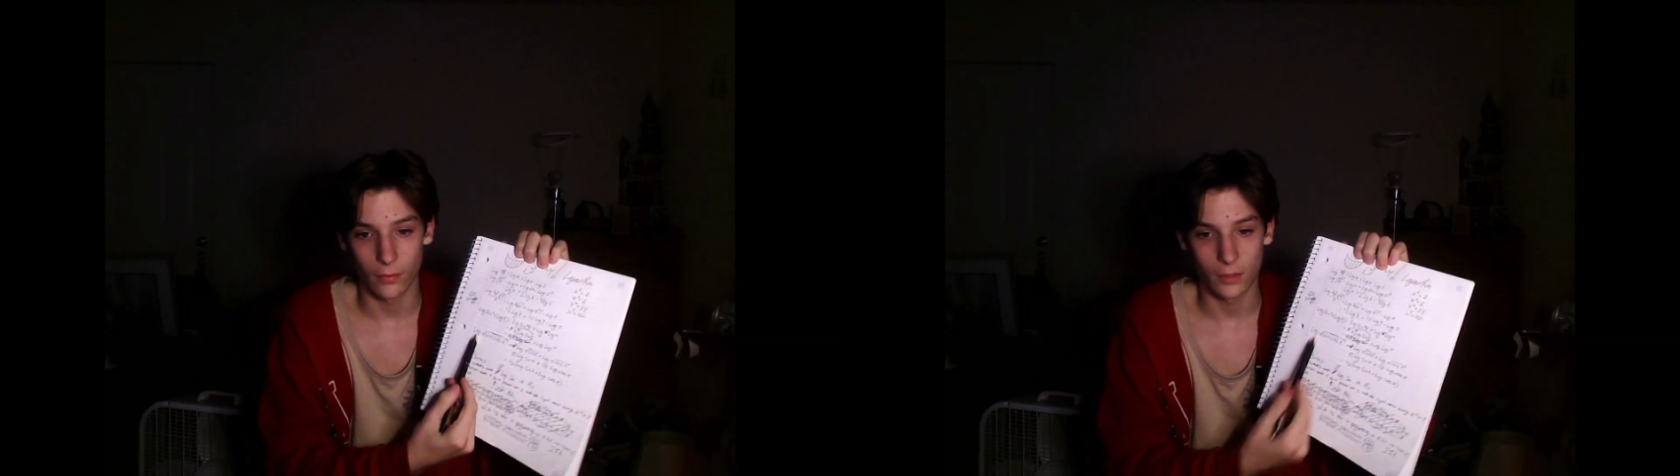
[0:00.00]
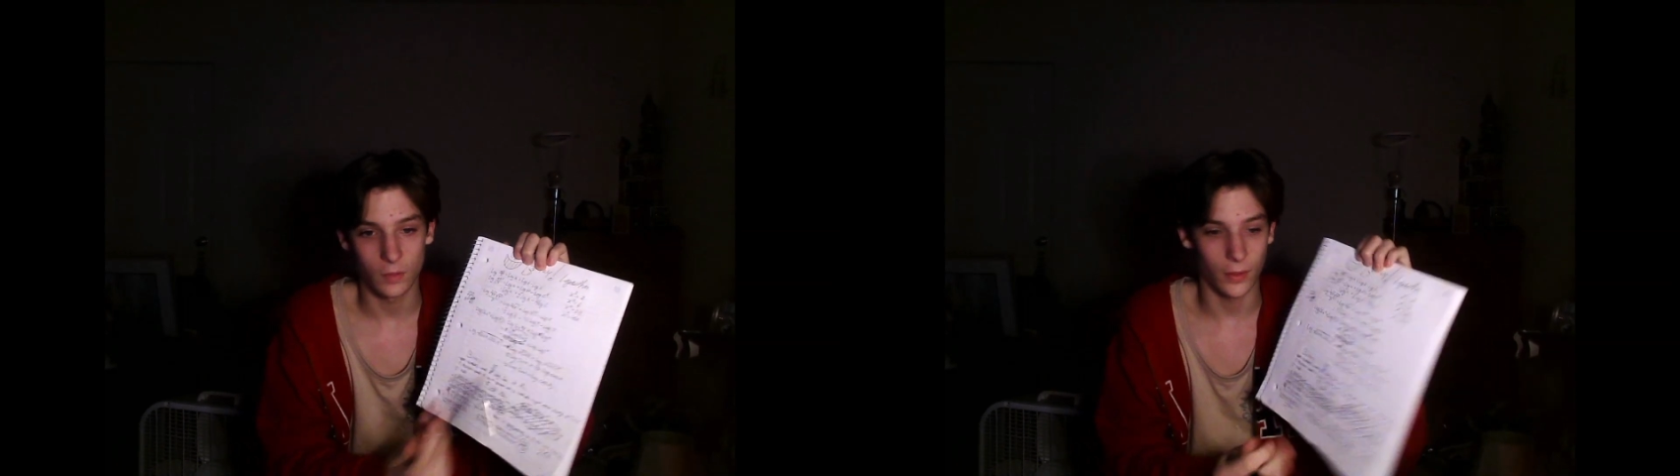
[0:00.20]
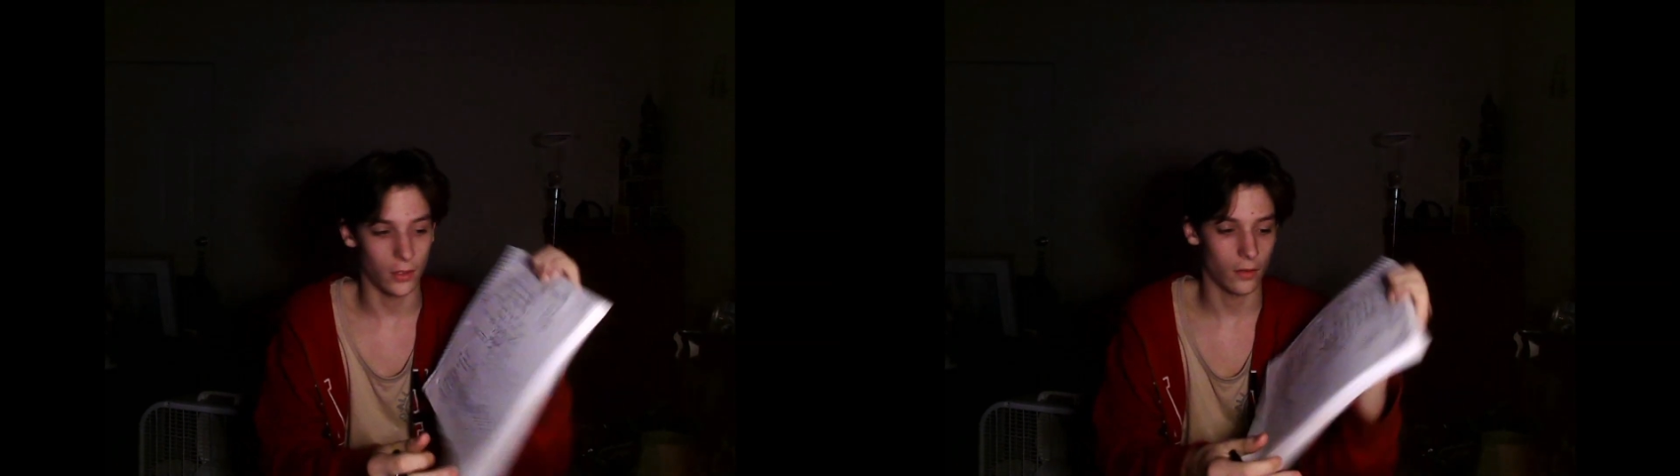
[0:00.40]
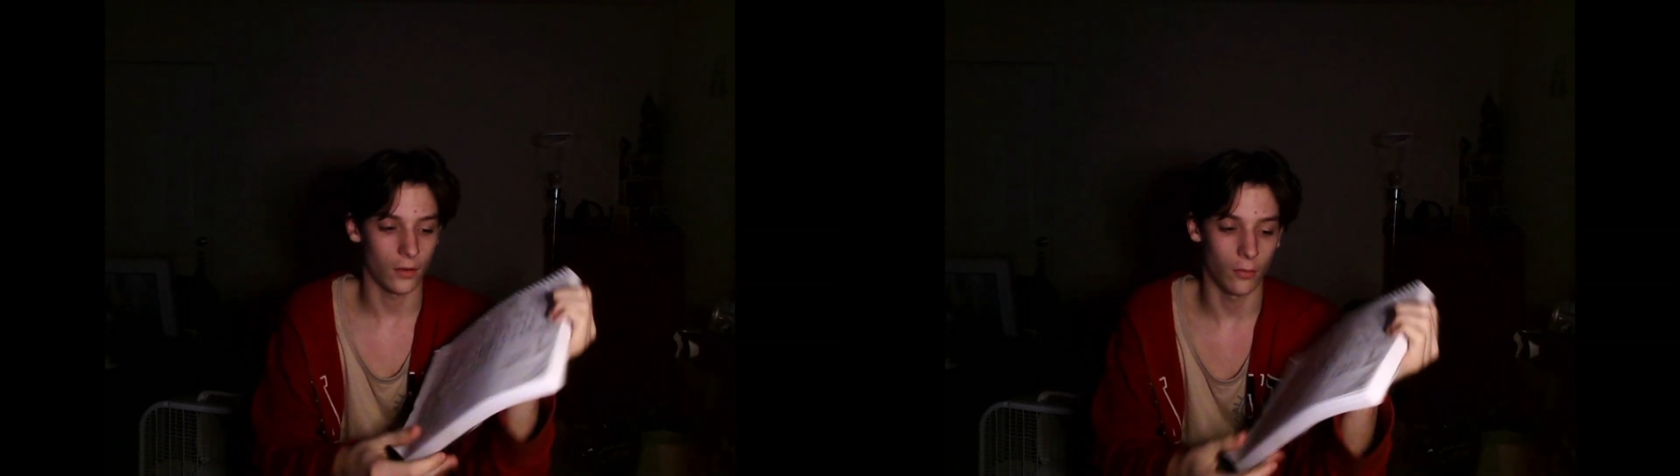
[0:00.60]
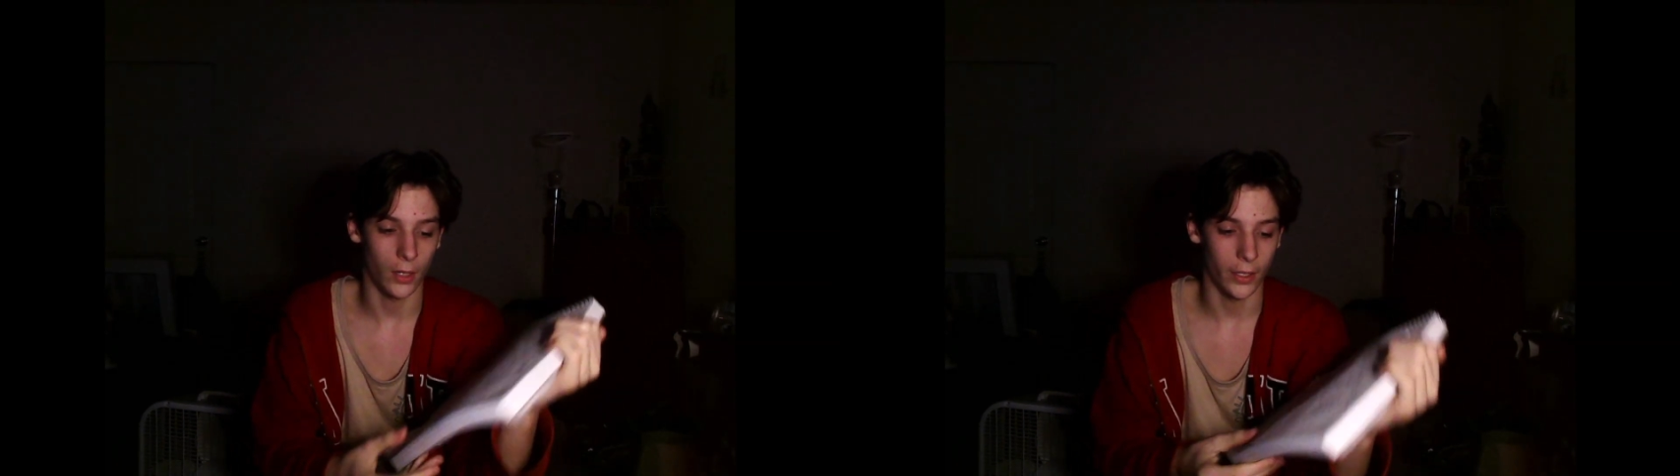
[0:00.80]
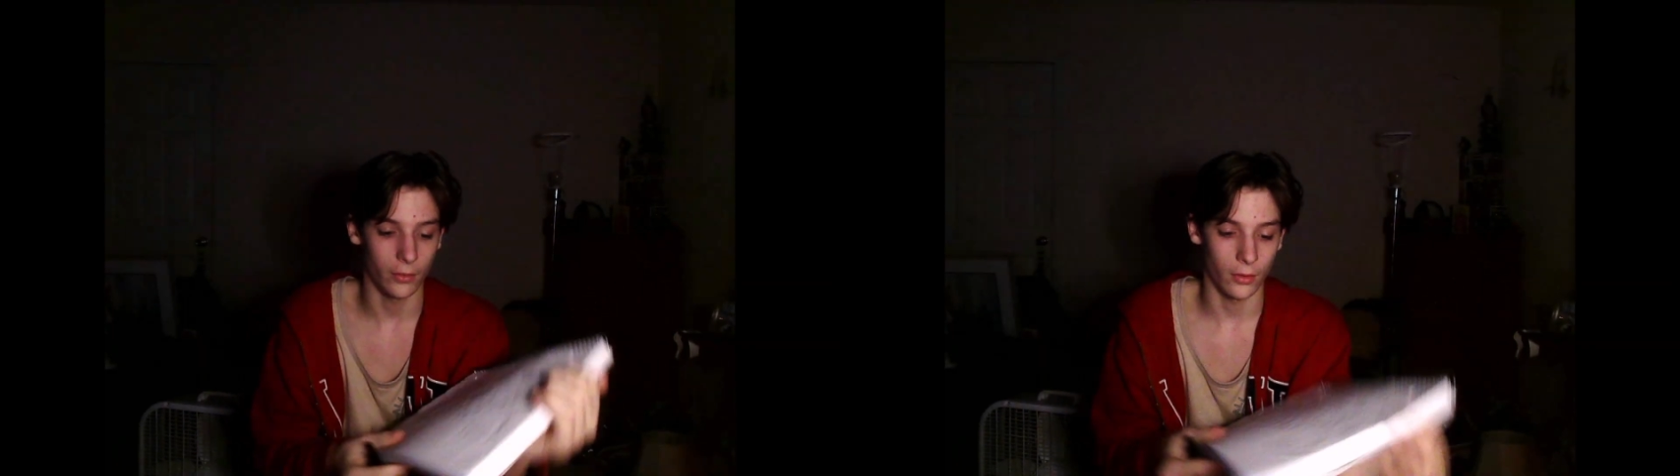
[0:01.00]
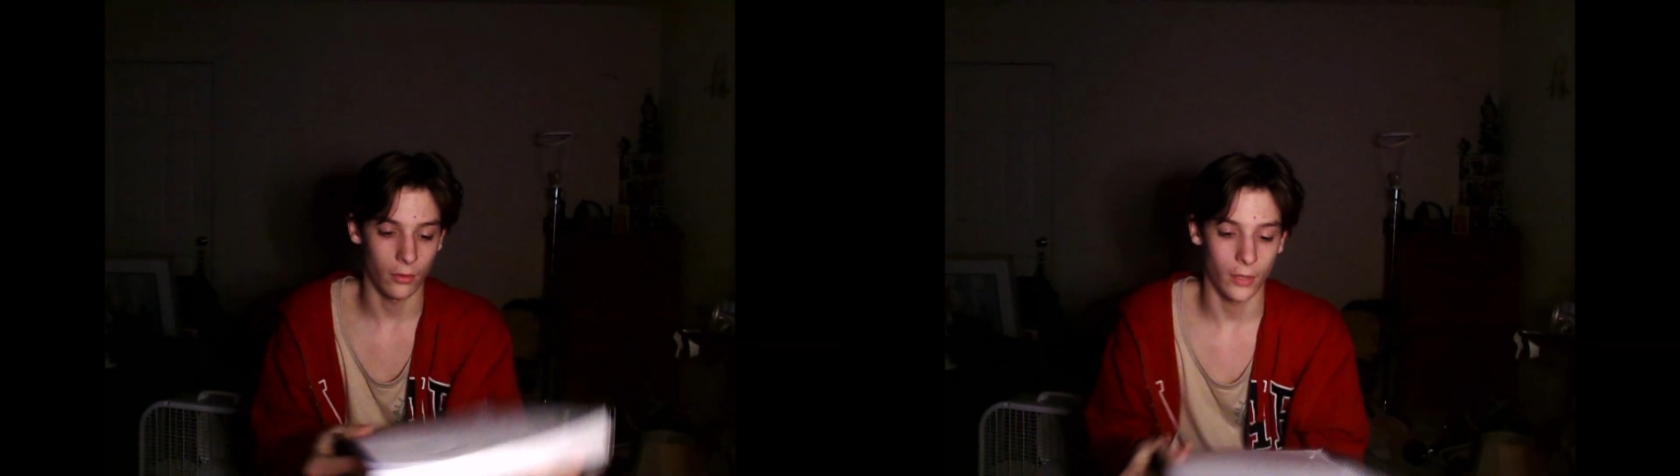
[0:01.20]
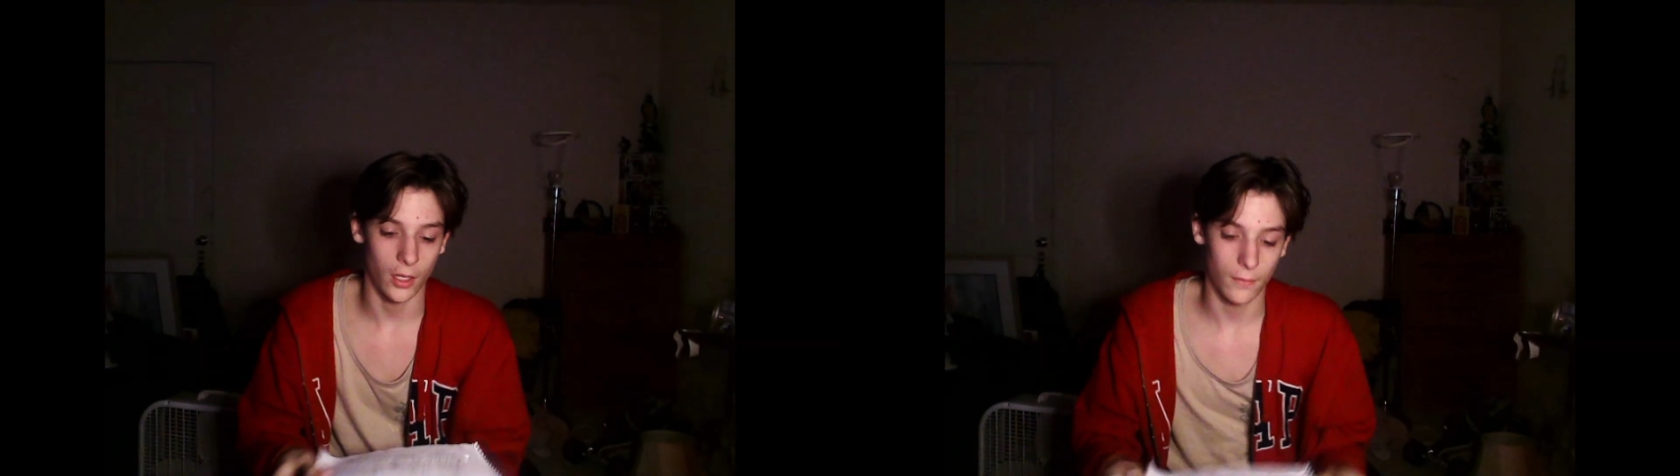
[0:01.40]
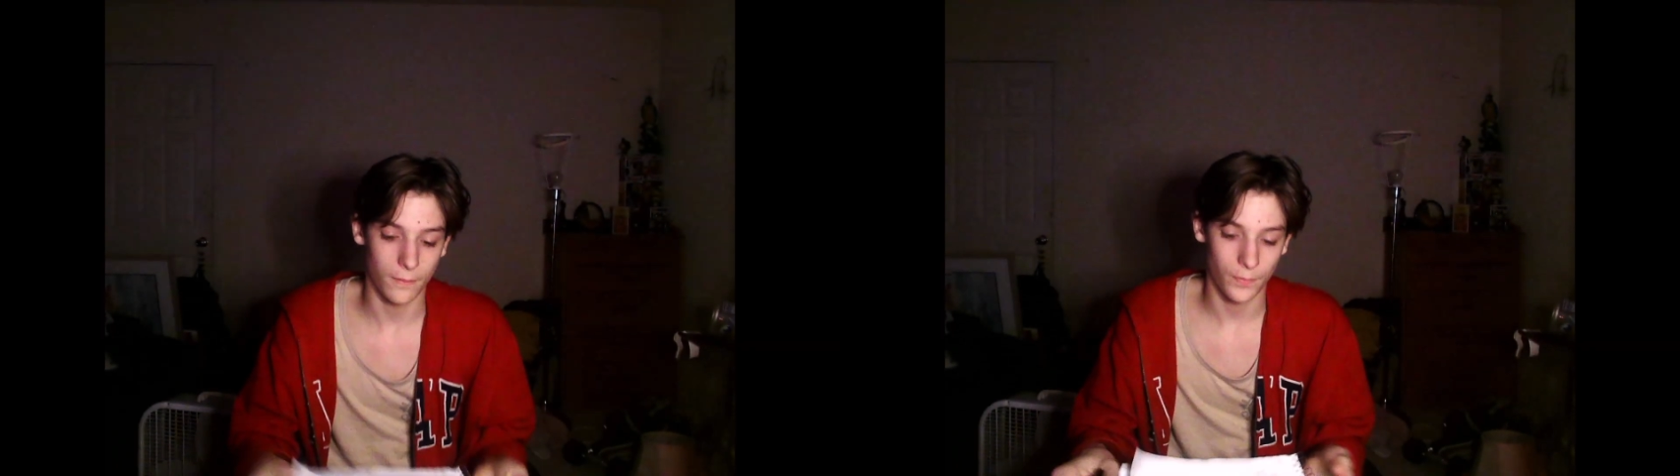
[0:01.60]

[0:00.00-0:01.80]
Spent a while doing it.